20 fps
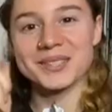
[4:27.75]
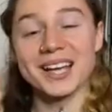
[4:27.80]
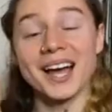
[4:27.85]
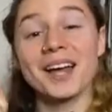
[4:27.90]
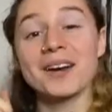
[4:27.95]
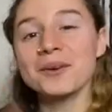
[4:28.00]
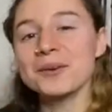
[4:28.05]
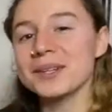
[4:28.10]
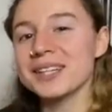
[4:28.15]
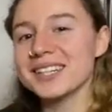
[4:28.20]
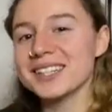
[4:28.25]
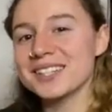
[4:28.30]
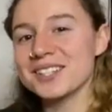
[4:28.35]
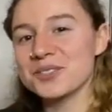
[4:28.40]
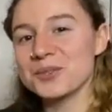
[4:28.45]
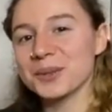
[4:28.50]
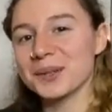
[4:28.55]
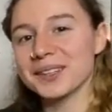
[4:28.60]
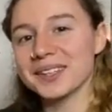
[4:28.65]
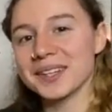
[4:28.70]
I don't need to
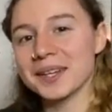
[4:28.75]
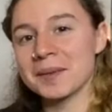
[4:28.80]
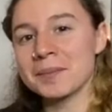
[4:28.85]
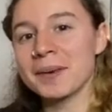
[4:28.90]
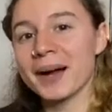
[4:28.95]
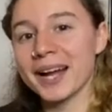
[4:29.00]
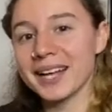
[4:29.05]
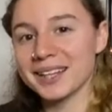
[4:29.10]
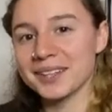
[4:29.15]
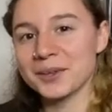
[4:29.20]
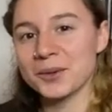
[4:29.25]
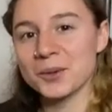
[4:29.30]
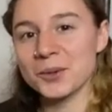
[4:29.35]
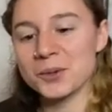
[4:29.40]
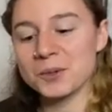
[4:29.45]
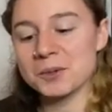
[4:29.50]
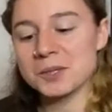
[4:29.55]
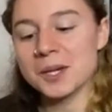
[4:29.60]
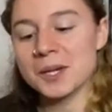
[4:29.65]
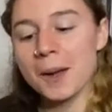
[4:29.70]
drill any pilot
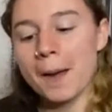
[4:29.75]
holes